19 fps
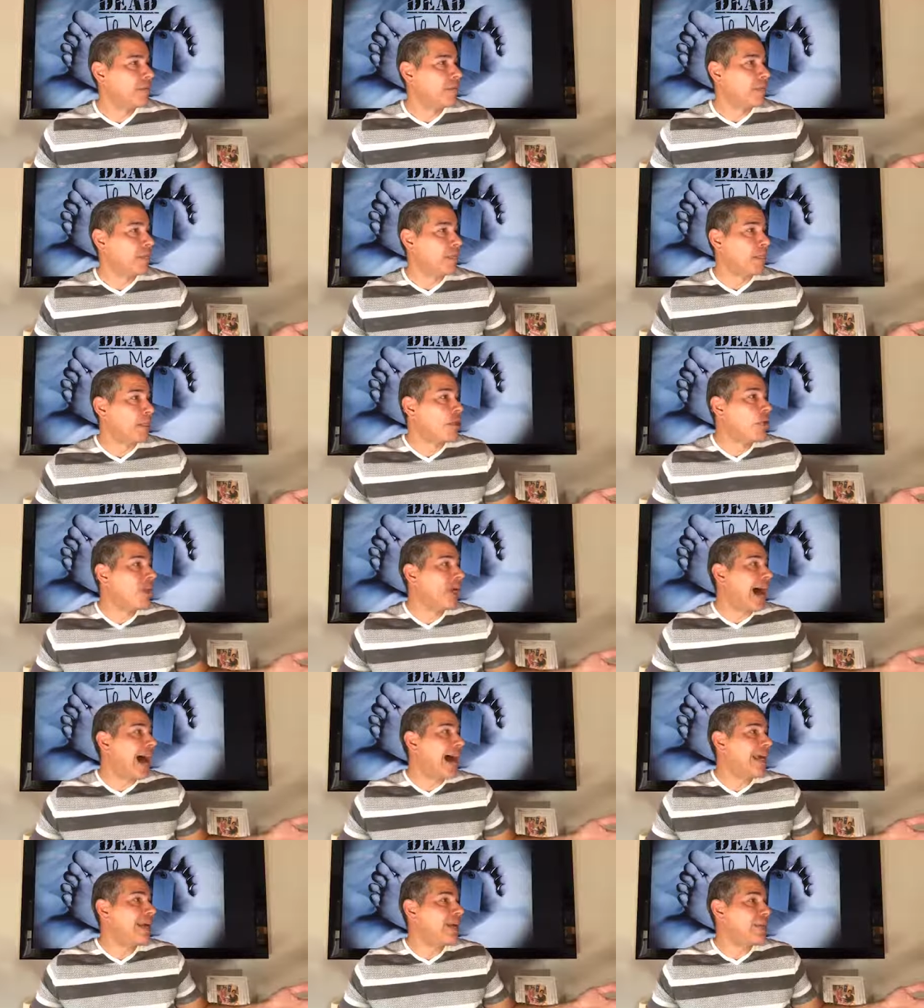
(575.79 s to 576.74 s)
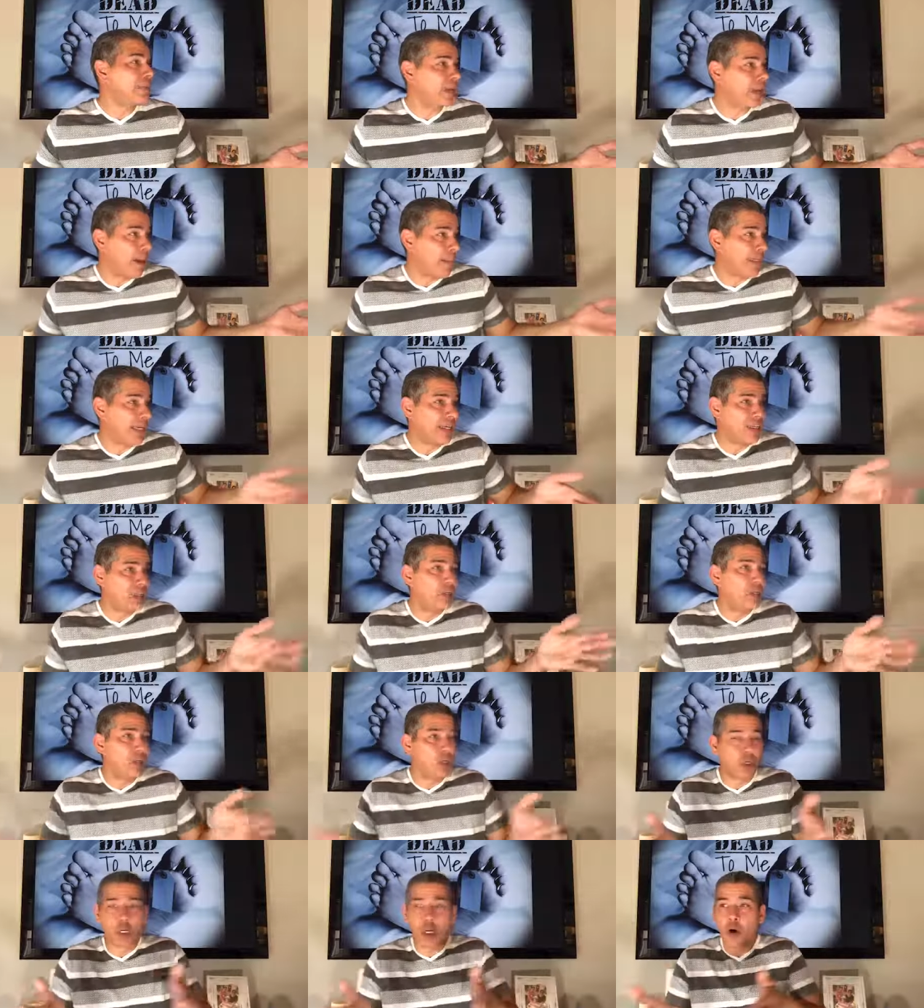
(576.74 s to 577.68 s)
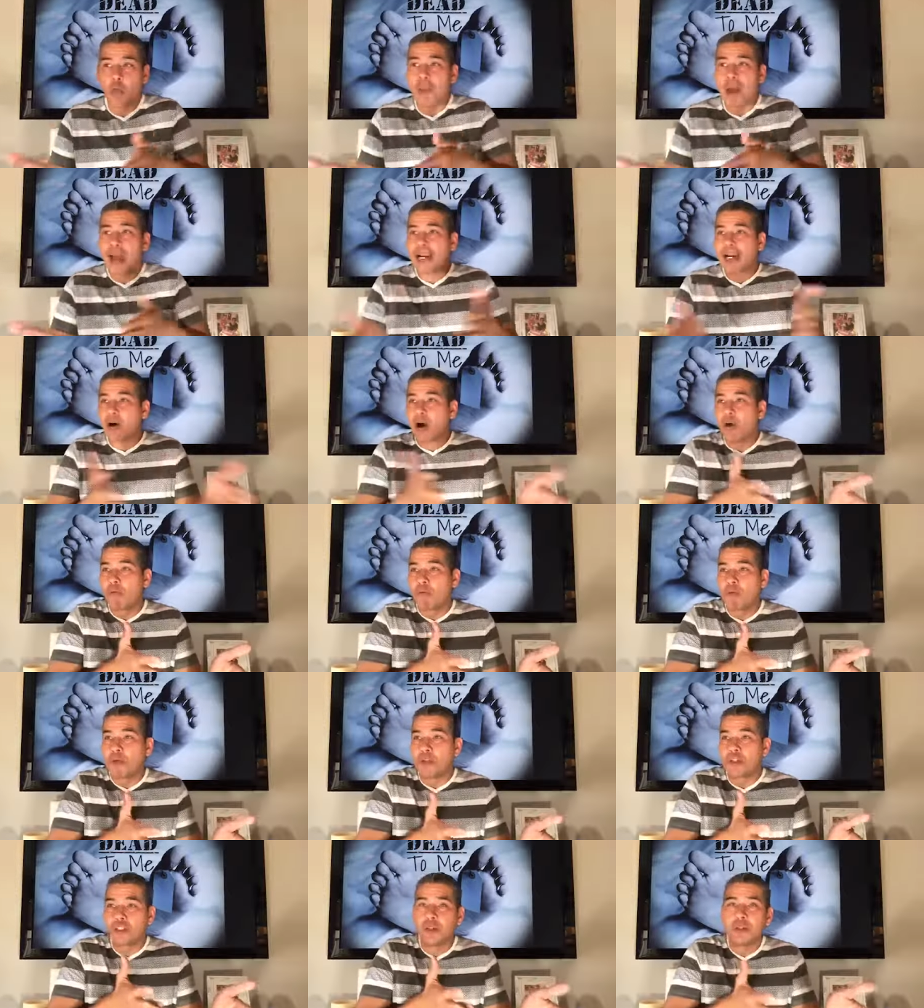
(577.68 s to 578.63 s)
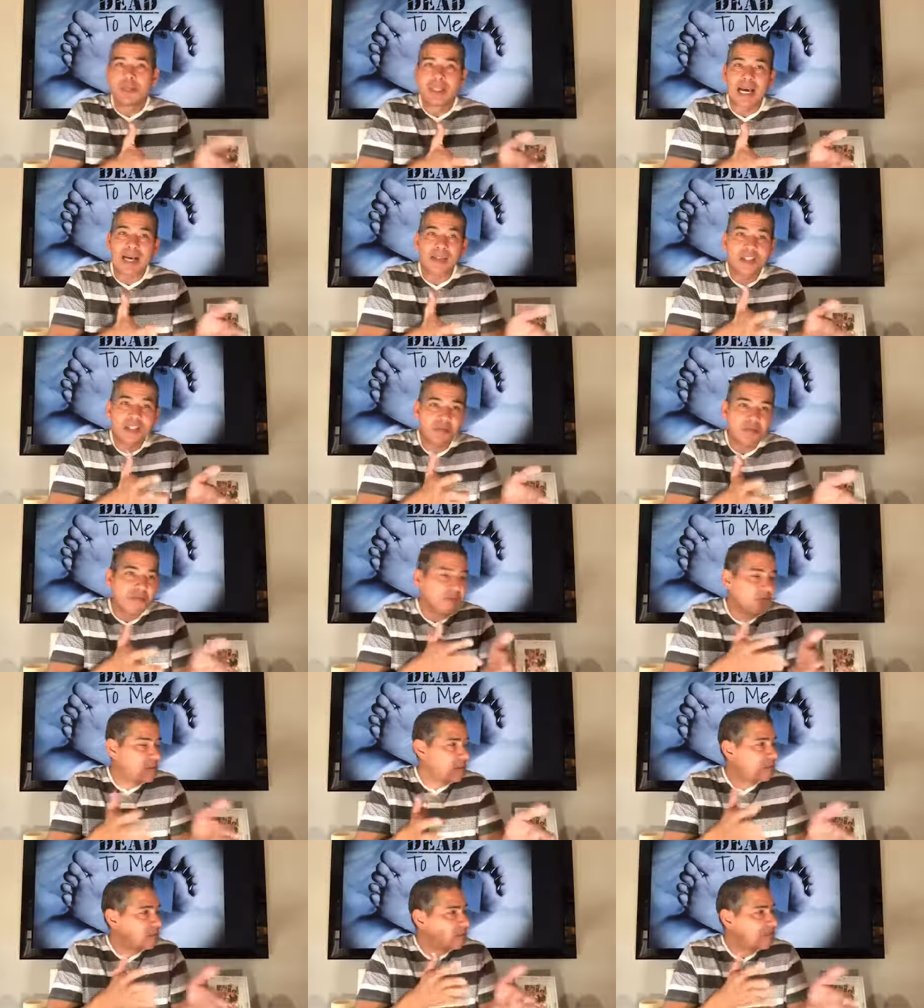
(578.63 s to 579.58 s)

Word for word: You and I, I mean, you go back over 2,000